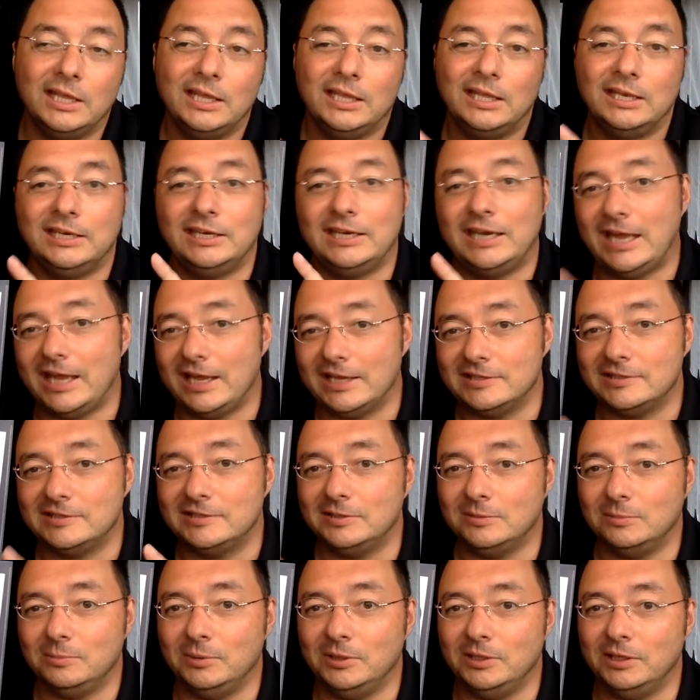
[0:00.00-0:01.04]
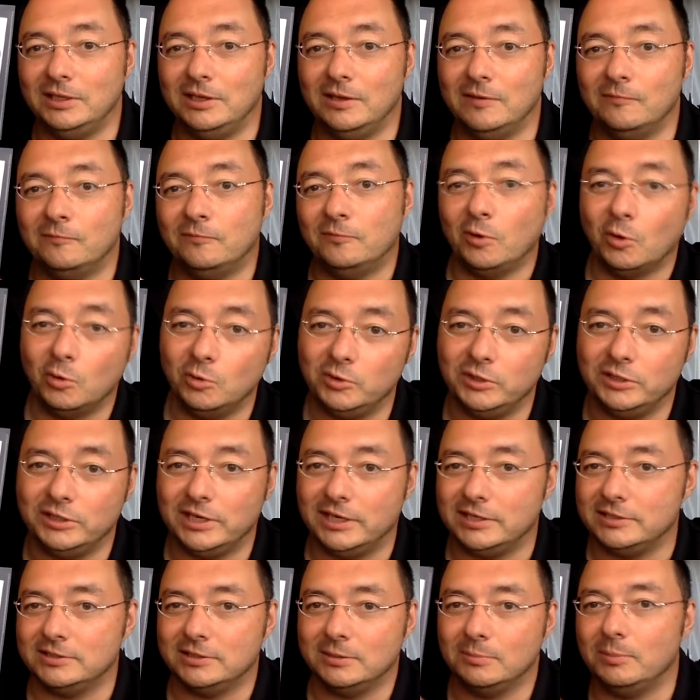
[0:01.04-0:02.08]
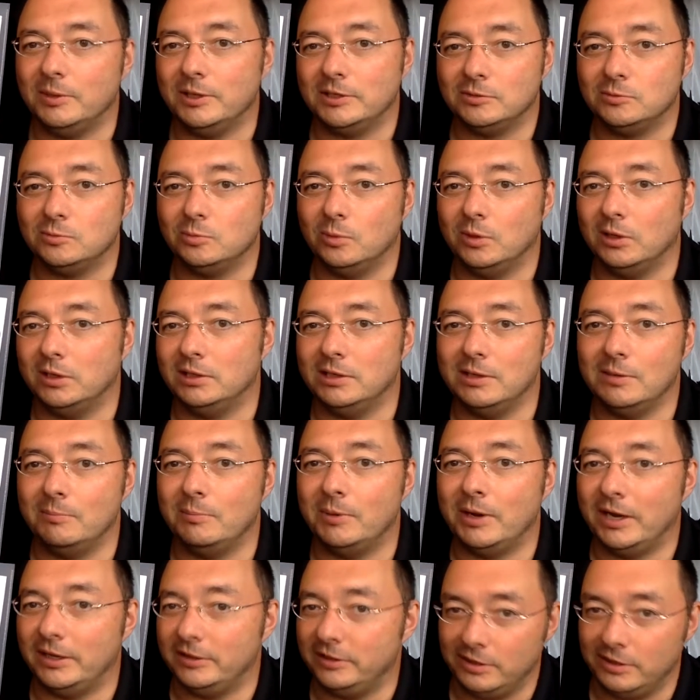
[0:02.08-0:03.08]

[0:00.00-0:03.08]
and it has to be voted as the best one by